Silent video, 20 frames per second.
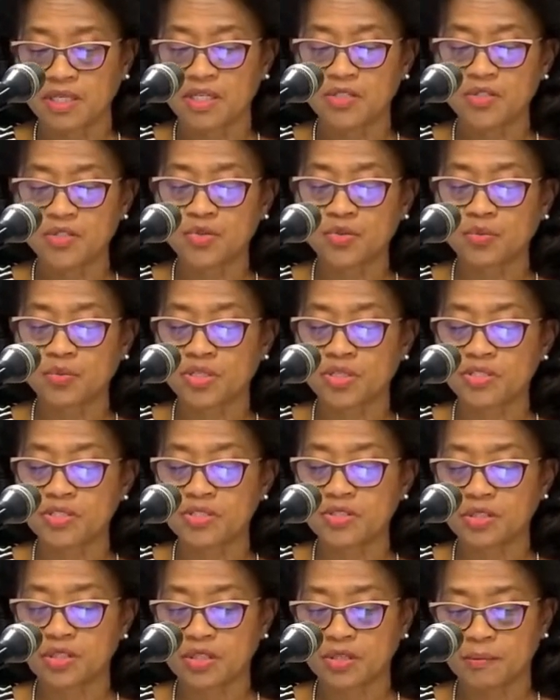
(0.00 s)
And so
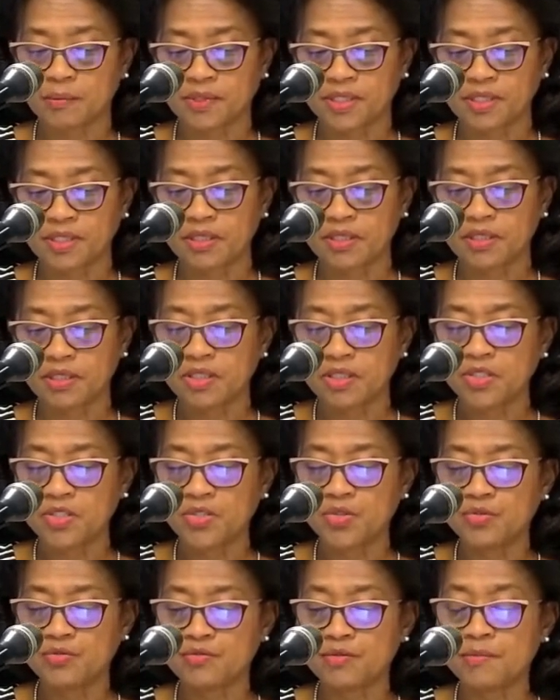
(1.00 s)
once you come in,
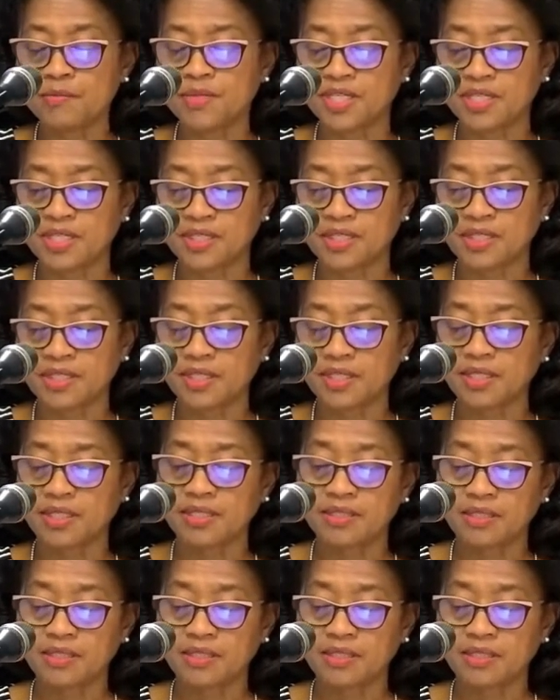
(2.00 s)
you remain